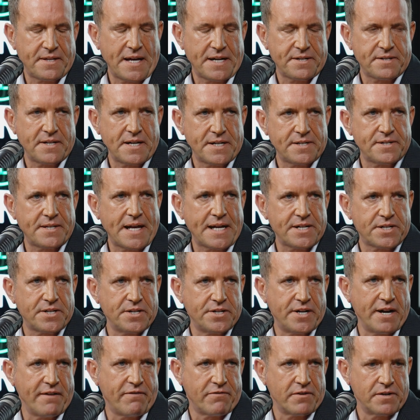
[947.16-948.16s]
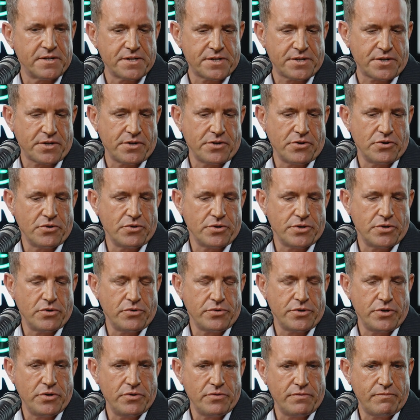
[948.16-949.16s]
the difference.
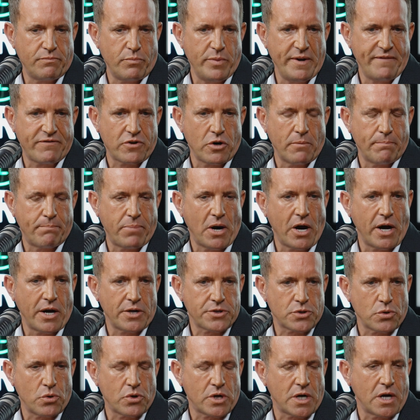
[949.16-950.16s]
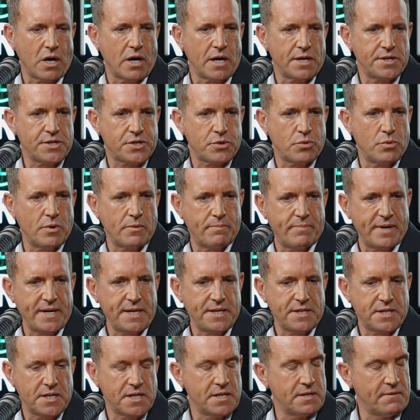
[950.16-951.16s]
We've got buyers or clients who would
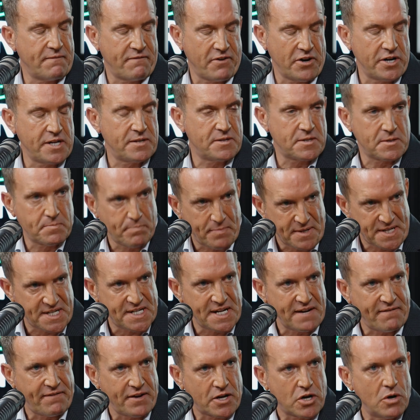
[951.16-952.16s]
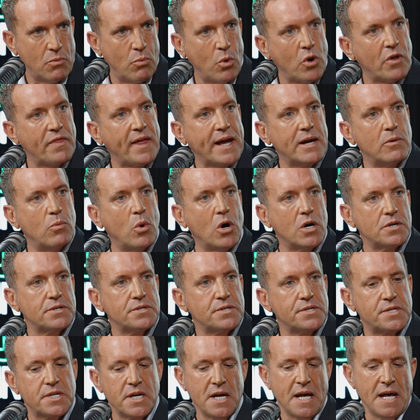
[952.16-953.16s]
be very specific on what they
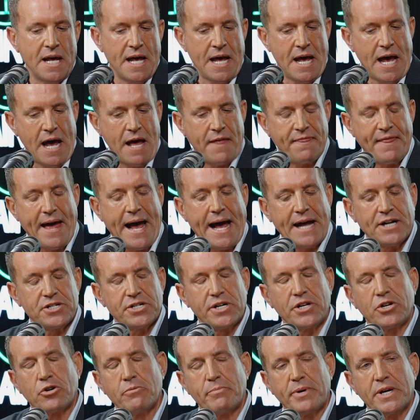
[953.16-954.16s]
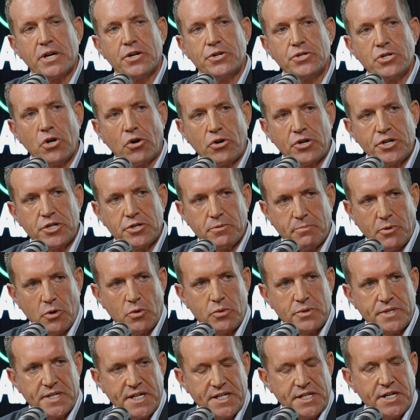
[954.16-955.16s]
want, and that actually could be a
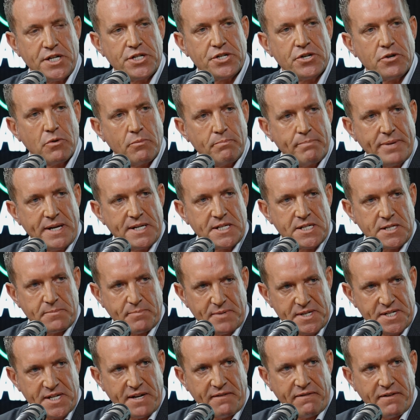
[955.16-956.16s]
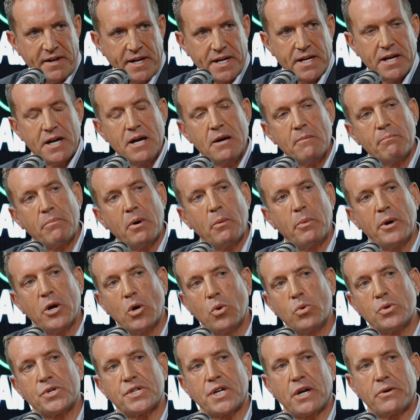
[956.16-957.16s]
knowledgeable decision on being specific. But we
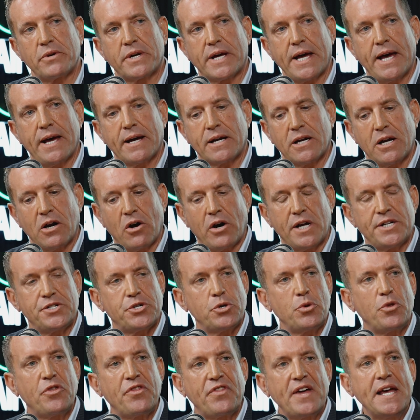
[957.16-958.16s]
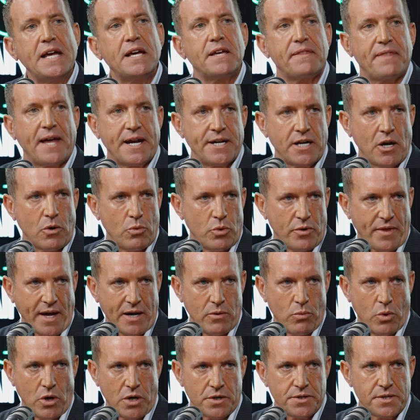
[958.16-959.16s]
also get clients who think they know what
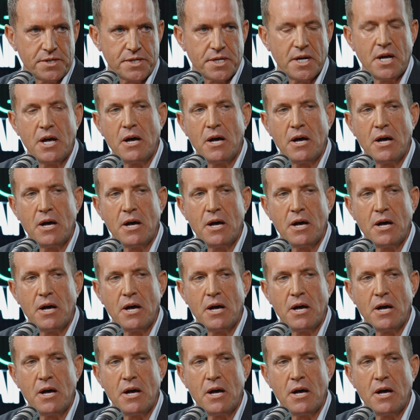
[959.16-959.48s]
they want,